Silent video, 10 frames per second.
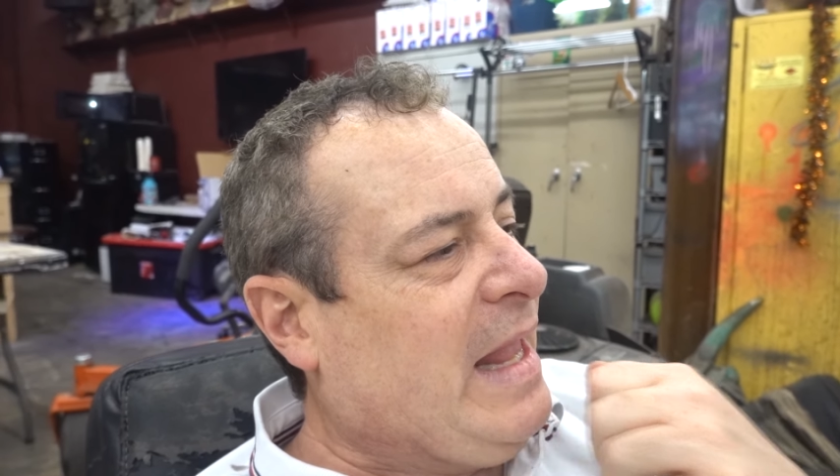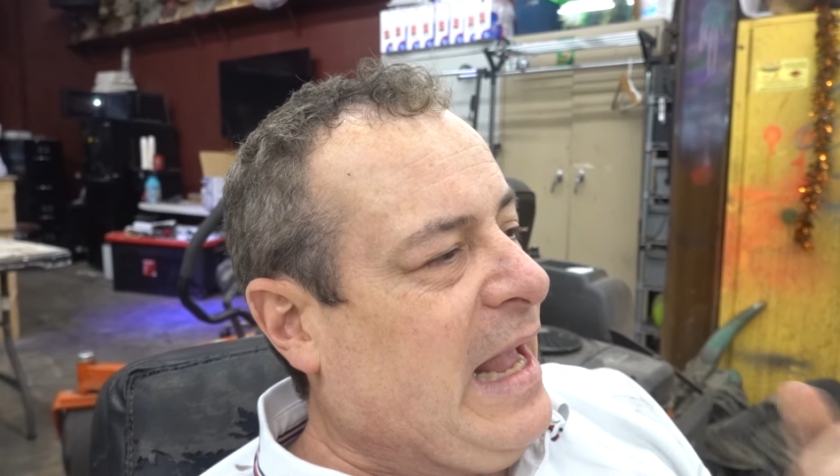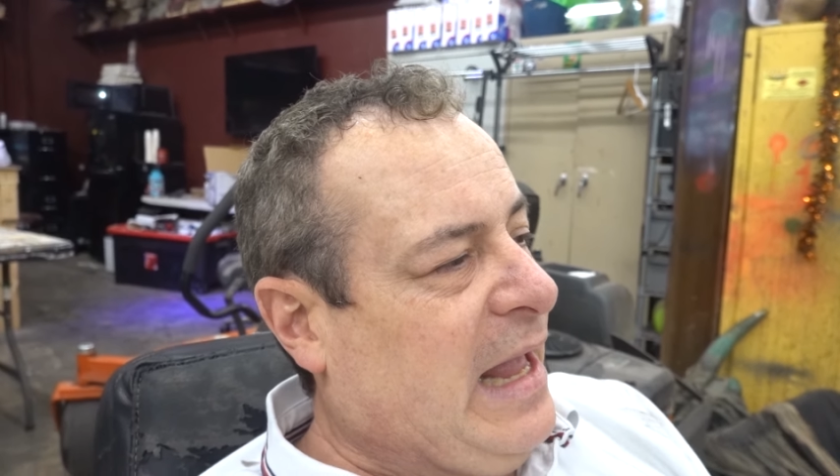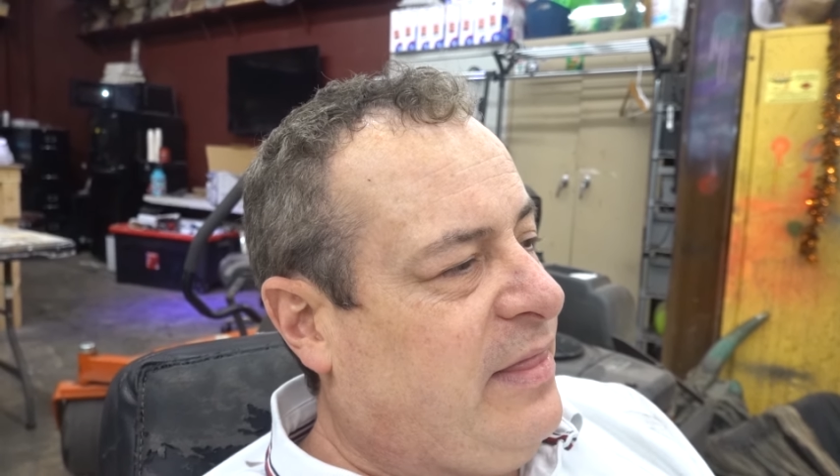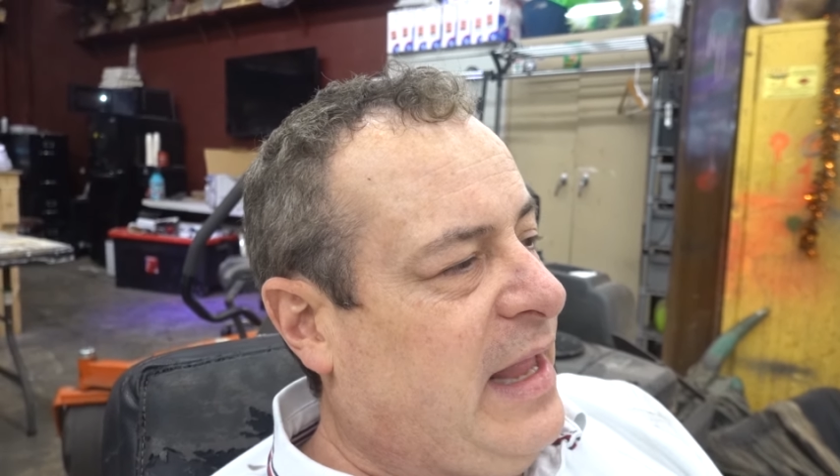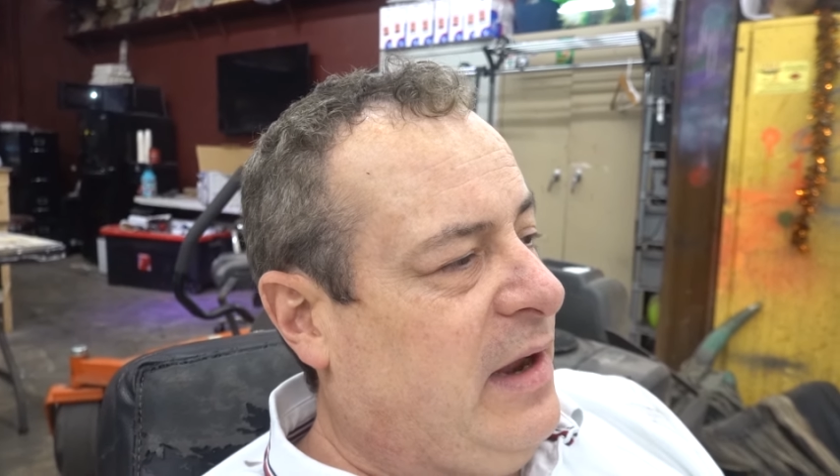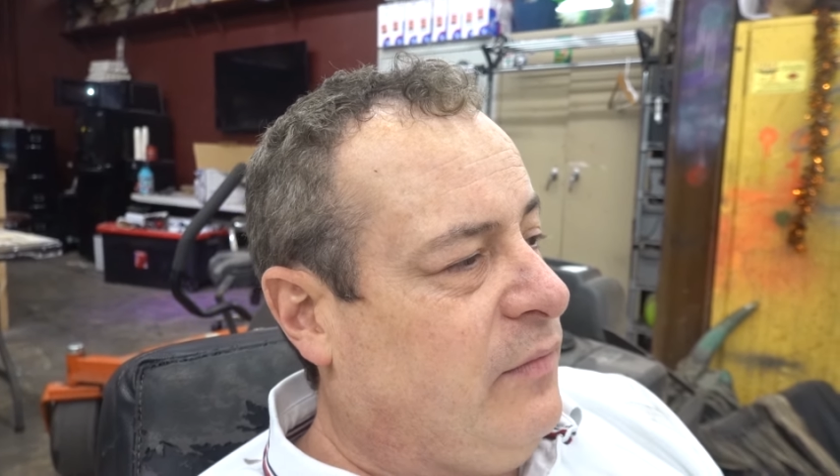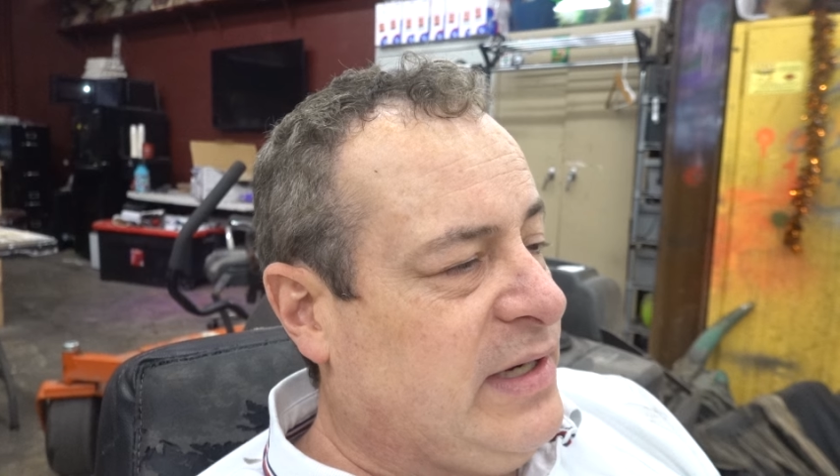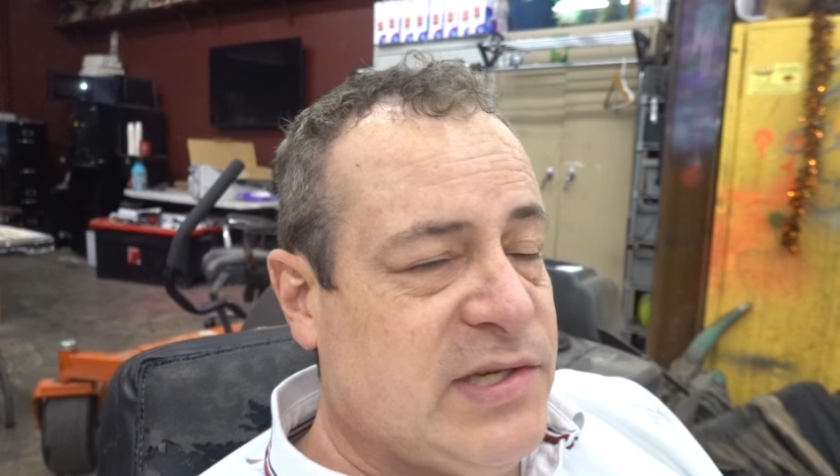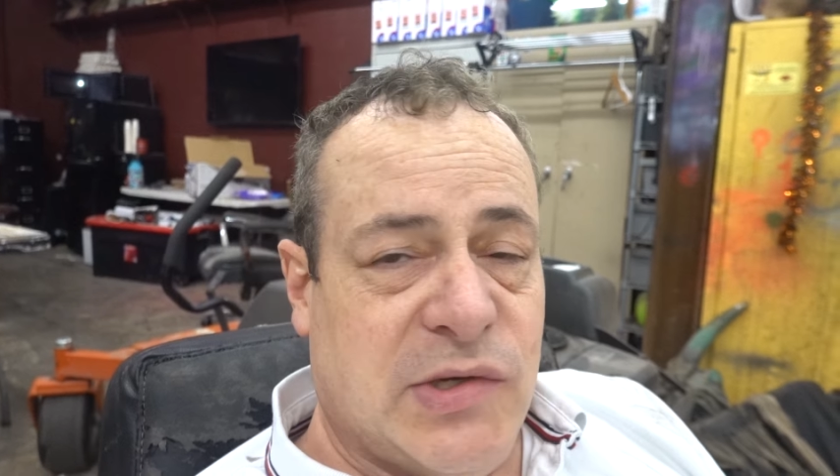and they
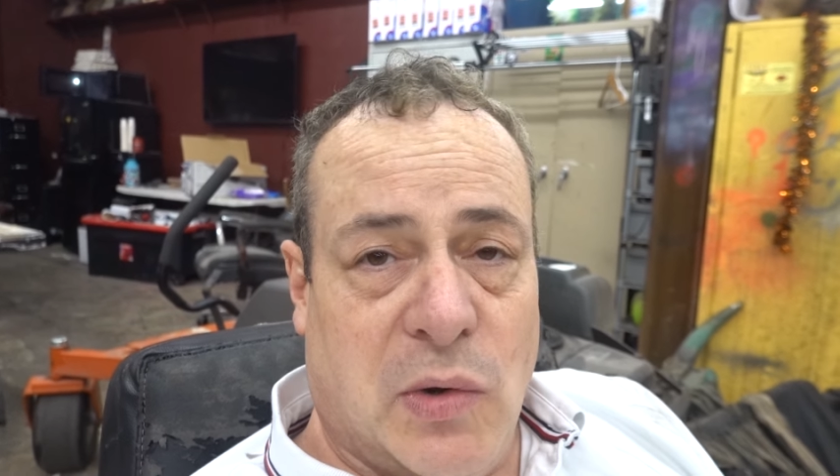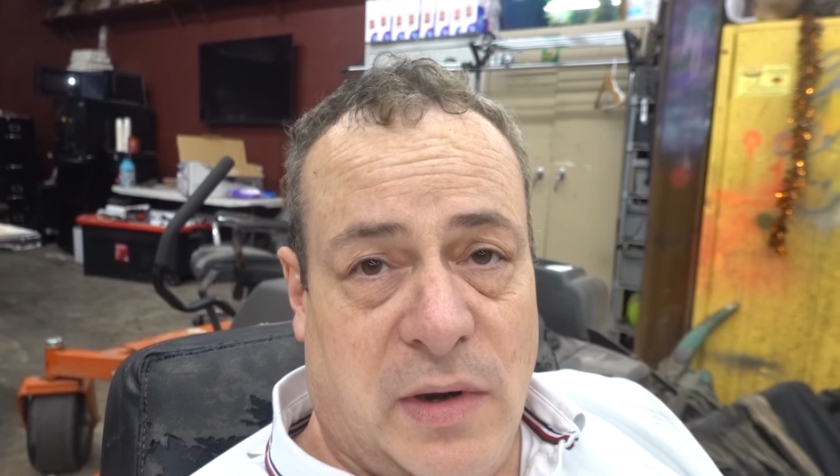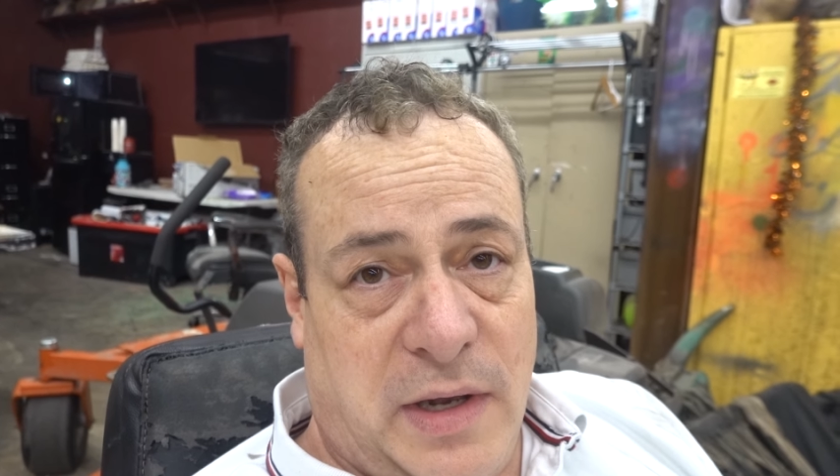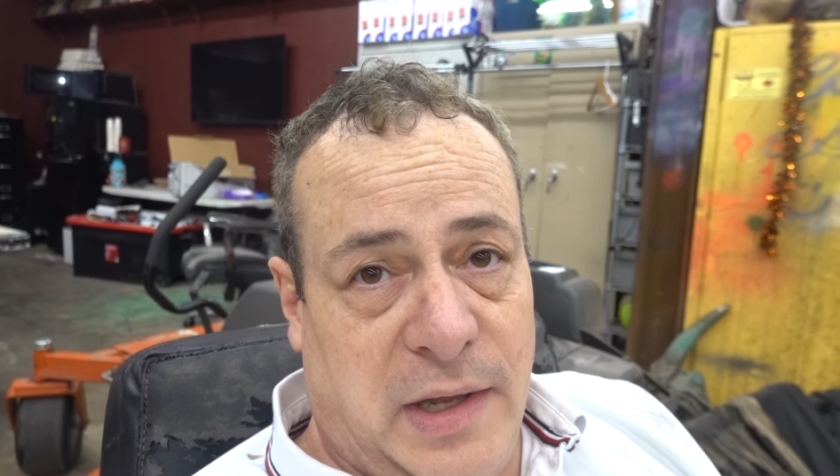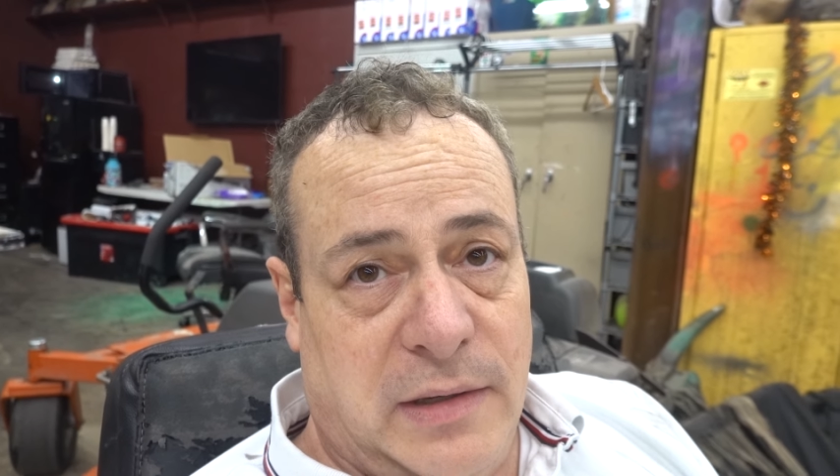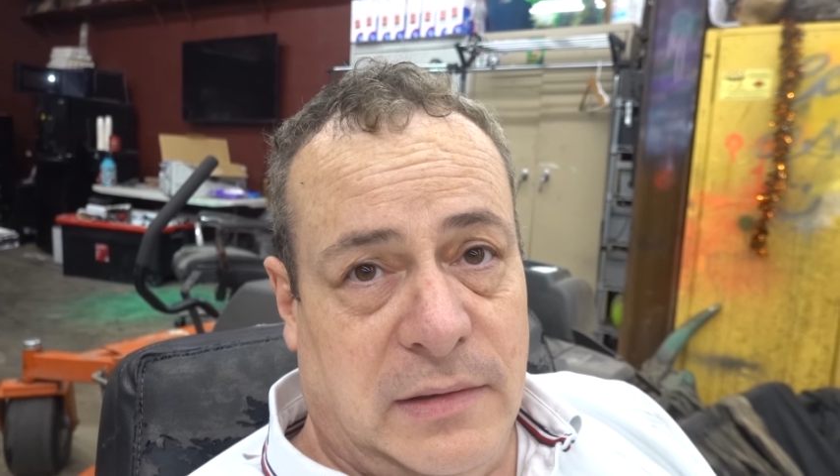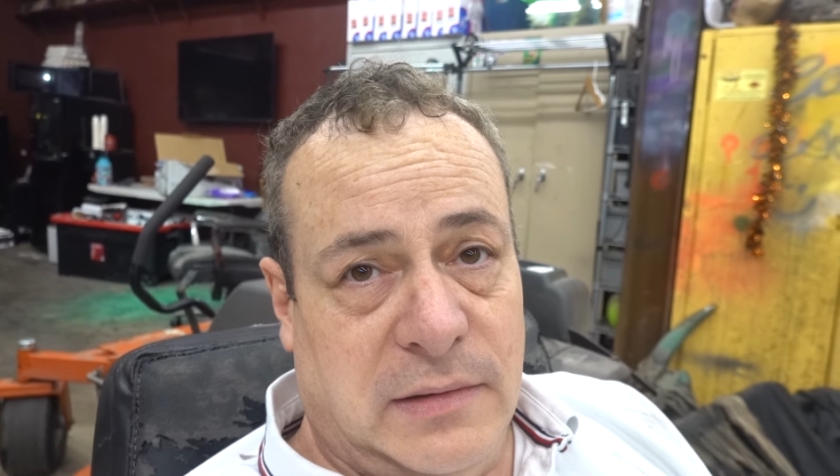restored it.